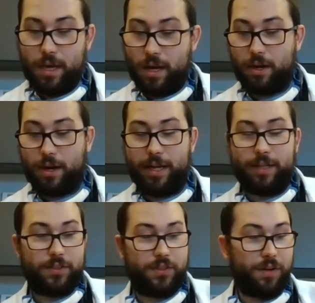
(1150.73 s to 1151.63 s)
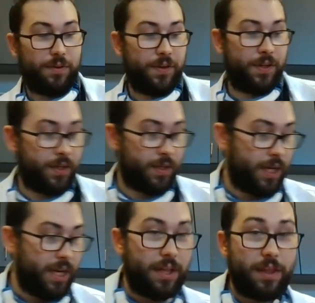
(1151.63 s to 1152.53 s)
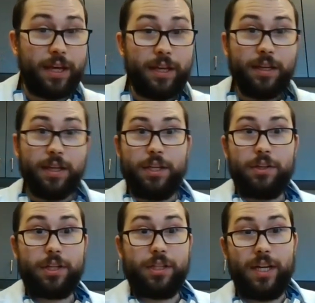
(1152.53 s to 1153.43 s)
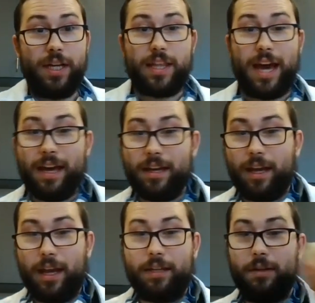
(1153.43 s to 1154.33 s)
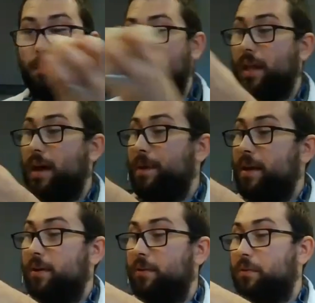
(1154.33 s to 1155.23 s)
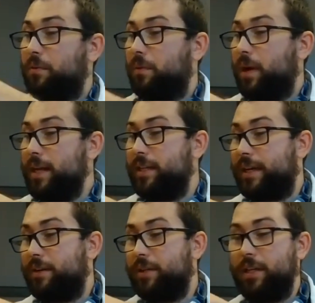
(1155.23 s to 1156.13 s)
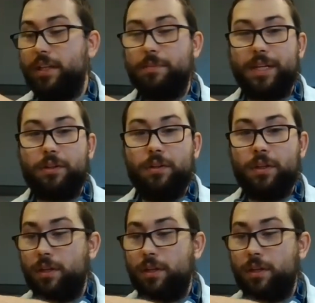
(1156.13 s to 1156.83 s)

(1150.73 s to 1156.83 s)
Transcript: All right, so then you're going to take that and plop it right down in the middle